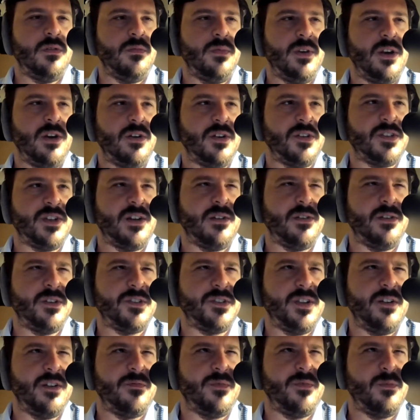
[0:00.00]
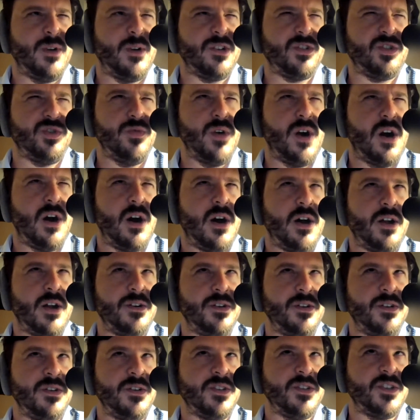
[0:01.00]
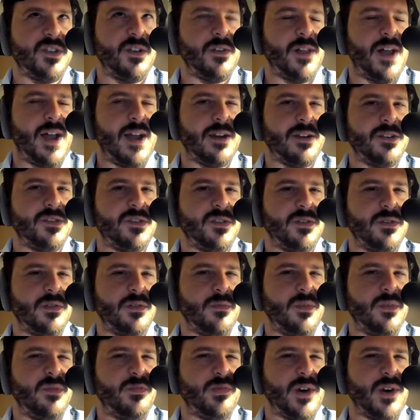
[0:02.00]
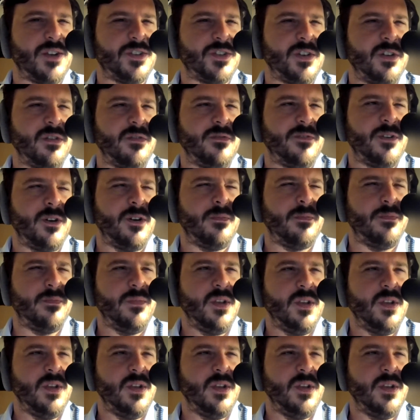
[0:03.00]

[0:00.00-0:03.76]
We hear it tell us that if we want to unselect, we press confirm.